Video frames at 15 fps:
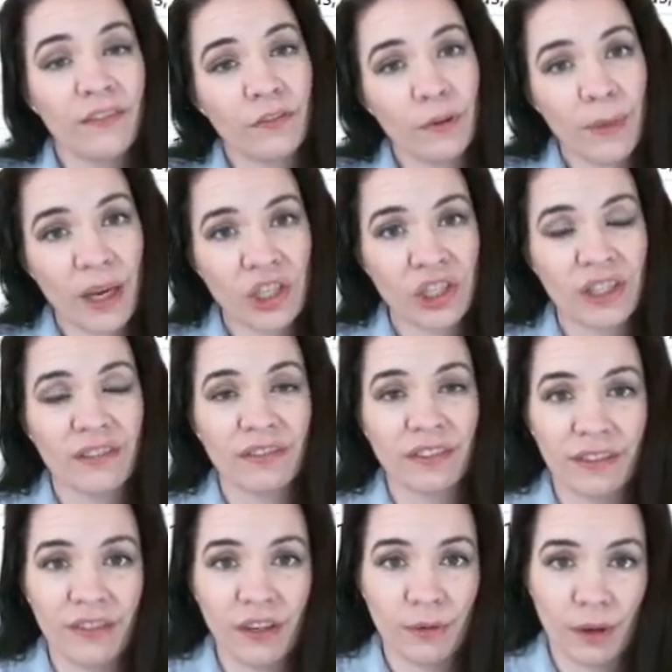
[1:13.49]
information of
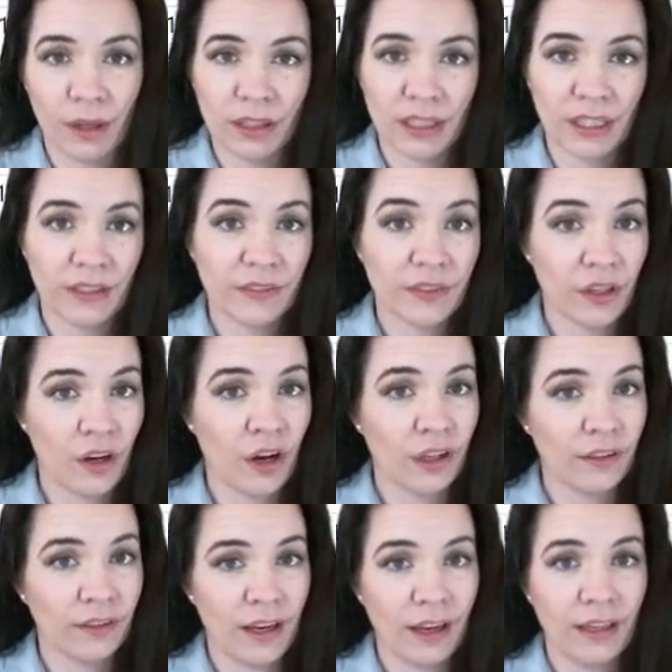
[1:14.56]
living relatives
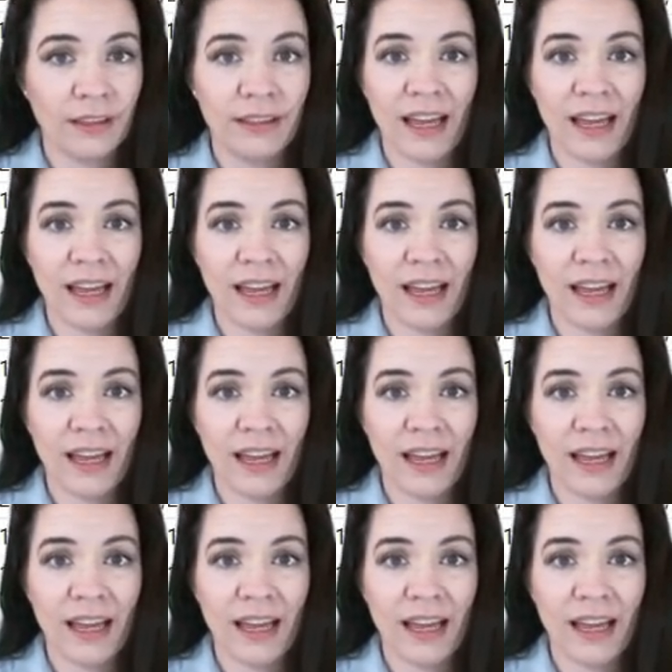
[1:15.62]
online.